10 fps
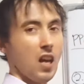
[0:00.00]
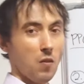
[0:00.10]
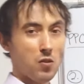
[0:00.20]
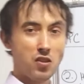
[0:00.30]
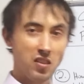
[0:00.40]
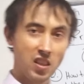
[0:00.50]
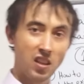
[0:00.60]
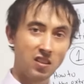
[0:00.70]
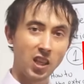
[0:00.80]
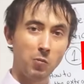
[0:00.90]
If you just
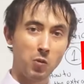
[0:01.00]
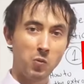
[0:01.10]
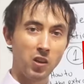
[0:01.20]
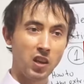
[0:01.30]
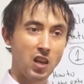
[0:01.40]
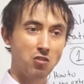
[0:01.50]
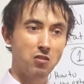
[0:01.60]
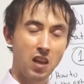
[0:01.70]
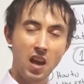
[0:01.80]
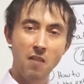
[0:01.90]
send the same
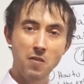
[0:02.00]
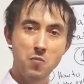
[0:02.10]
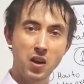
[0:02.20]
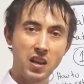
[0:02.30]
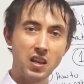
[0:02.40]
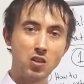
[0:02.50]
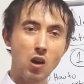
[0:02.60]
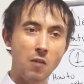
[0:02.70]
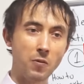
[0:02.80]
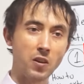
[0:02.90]
communication to everybody and
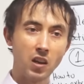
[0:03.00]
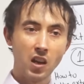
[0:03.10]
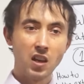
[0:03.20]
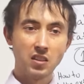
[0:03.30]
you offer